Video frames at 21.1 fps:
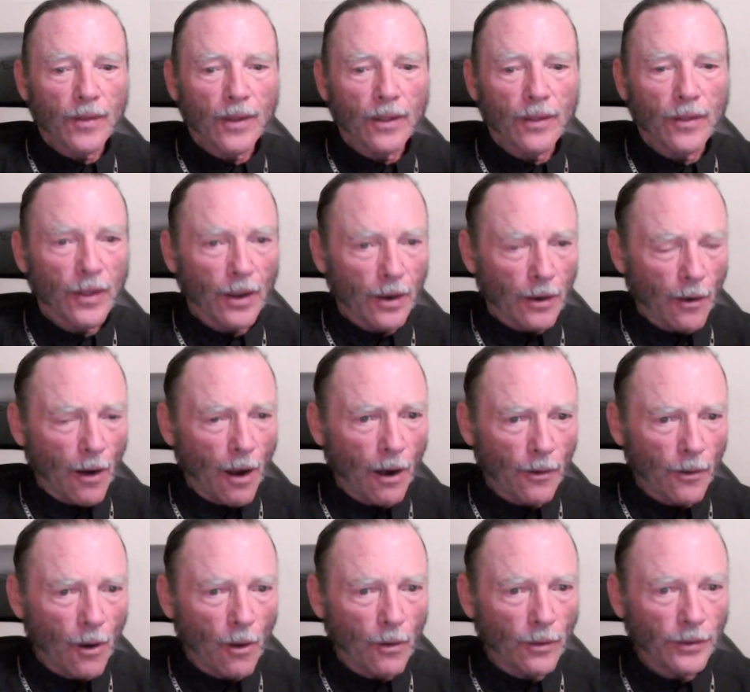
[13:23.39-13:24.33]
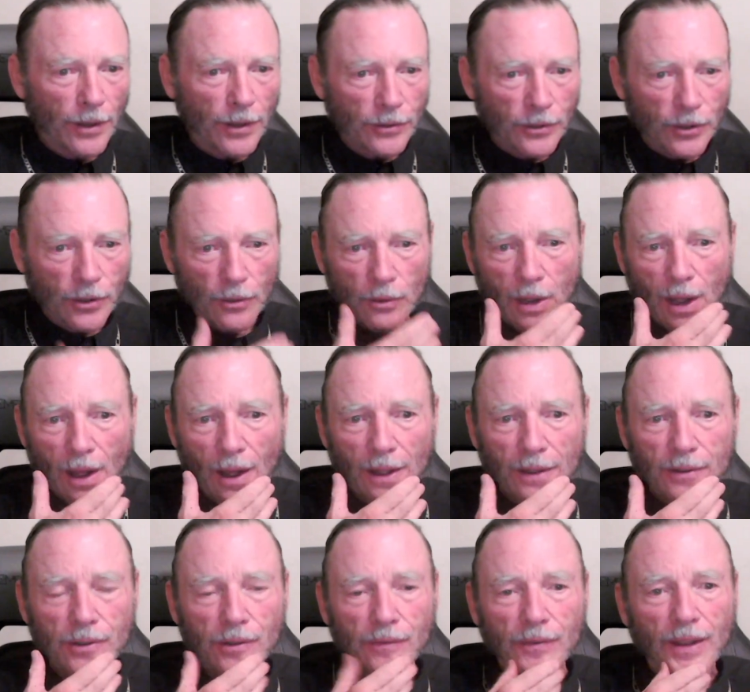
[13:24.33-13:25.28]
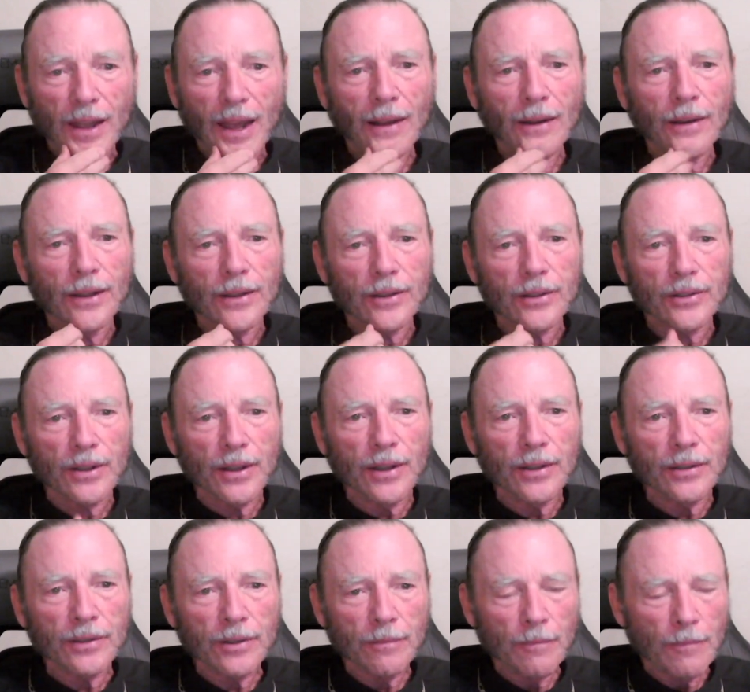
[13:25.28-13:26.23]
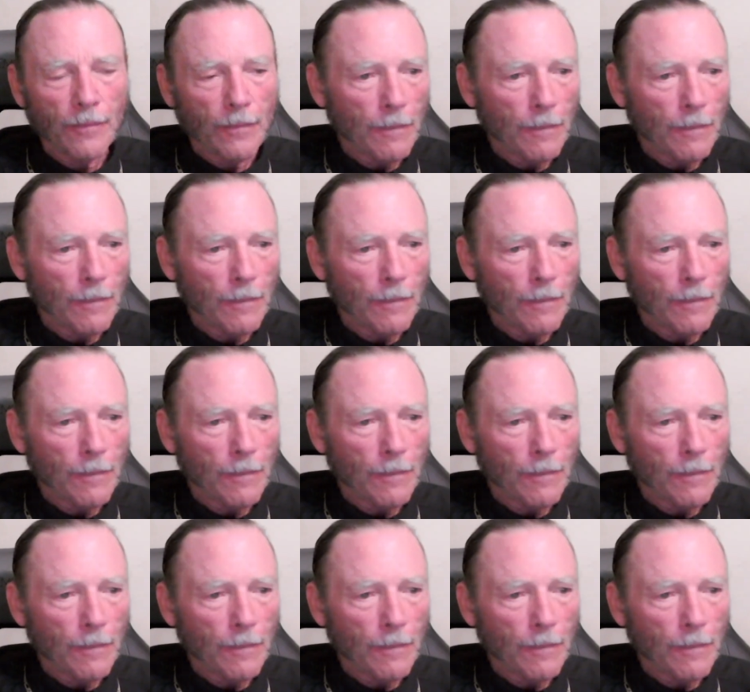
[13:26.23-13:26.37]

There are only two kinds of galaxies.